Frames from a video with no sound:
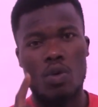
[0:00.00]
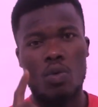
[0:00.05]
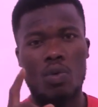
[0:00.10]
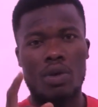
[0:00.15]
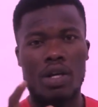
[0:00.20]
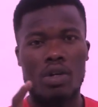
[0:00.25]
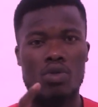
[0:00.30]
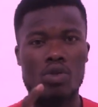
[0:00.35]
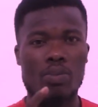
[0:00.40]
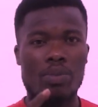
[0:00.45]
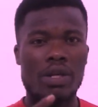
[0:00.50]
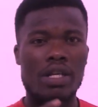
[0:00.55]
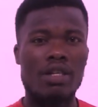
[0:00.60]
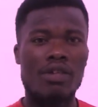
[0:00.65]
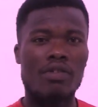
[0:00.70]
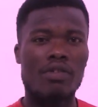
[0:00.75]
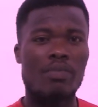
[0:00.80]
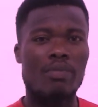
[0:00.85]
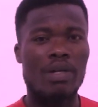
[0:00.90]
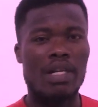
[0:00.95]
When I drop
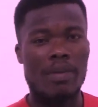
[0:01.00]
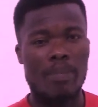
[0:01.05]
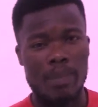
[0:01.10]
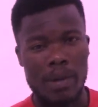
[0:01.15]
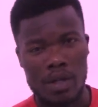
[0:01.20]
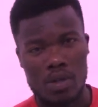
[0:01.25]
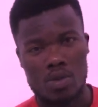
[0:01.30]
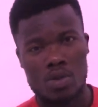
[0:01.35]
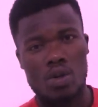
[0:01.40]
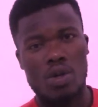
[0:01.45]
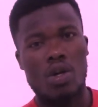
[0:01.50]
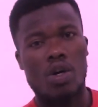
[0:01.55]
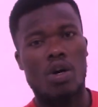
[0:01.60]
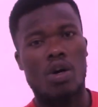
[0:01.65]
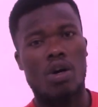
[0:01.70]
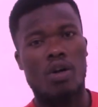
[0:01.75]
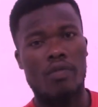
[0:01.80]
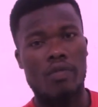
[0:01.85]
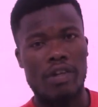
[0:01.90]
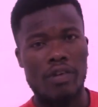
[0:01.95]
any, it will be the part
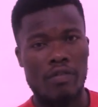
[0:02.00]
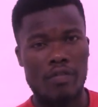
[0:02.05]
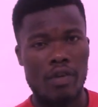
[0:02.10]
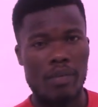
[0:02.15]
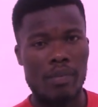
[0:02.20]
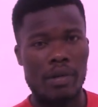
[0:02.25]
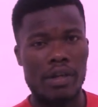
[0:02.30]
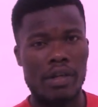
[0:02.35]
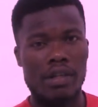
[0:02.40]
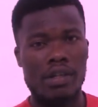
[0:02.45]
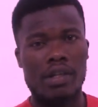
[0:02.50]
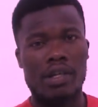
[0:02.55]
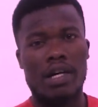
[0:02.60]
of the family.